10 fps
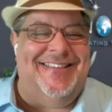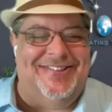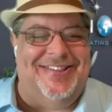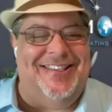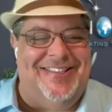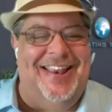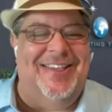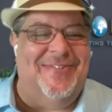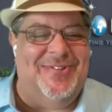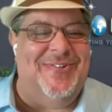because he said
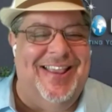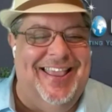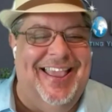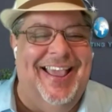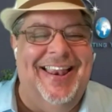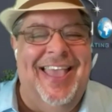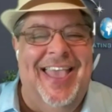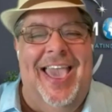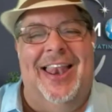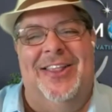he was reading it,
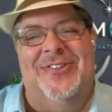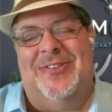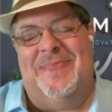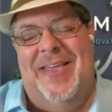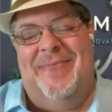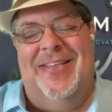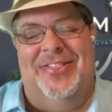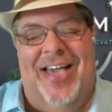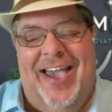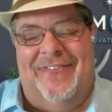and it just made me
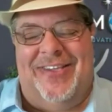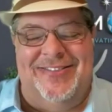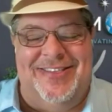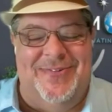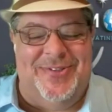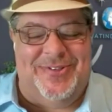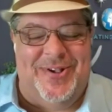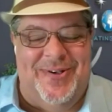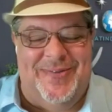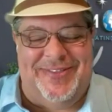laugh because he was
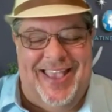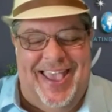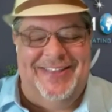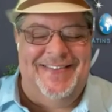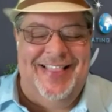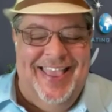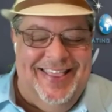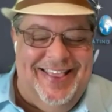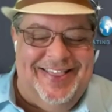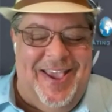so upset
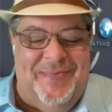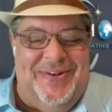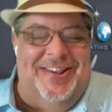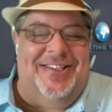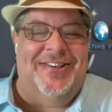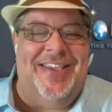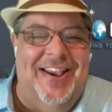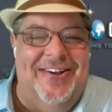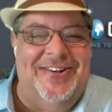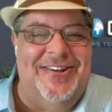that that particular
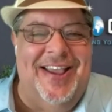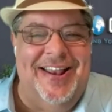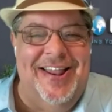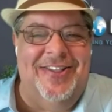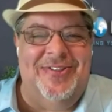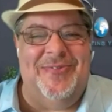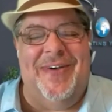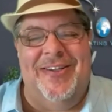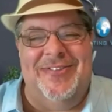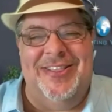character had not
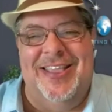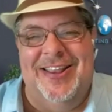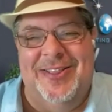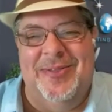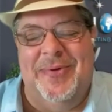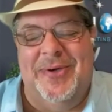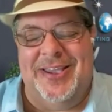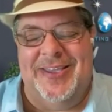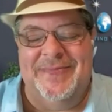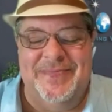survived to the end of the
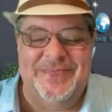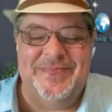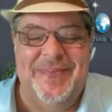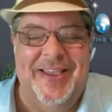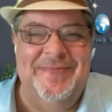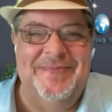book. But